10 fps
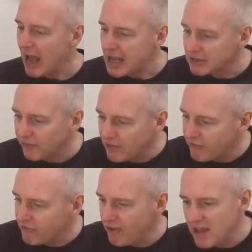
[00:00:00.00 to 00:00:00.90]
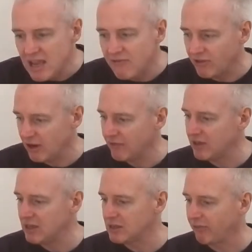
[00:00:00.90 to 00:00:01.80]
As for the favourite of
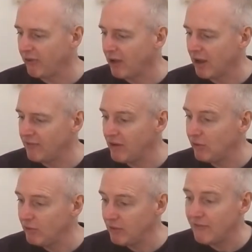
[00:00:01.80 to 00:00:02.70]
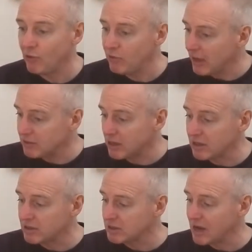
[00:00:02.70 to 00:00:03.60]
these five, they've all had
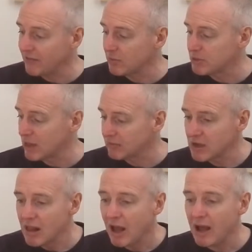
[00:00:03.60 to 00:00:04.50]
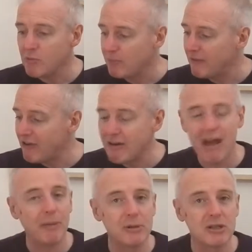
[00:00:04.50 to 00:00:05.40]
something to say for themselves. I would be
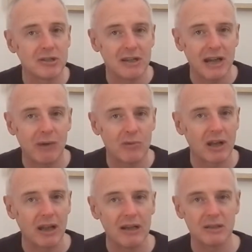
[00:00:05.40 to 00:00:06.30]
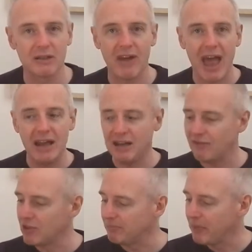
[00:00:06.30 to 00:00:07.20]
very happy to sit down with a glass of any
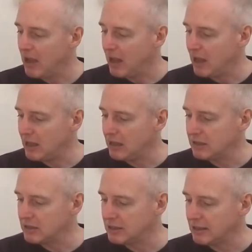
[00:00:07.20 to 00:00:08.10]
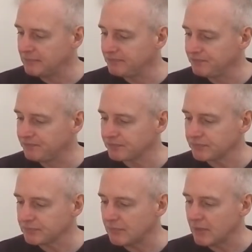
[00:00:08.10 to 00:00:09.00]
of them. And
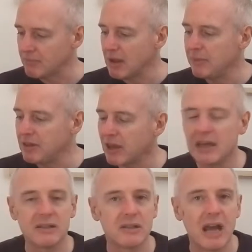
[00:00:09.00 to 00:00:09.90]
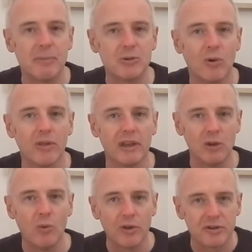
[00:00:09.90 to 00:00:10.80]
maybe the get step is one that
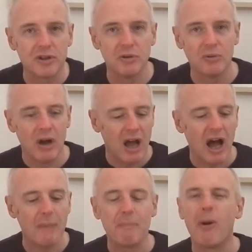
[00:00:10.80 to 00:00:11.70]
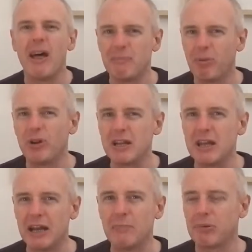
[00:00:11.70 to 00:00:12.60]
you want to put
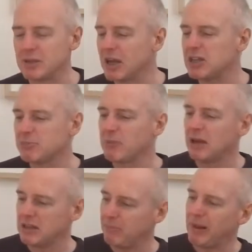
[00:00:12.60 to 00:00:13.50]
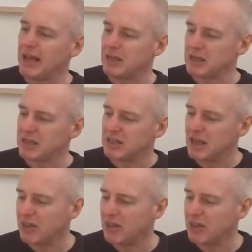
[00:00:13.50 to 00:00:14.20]
in a precise place and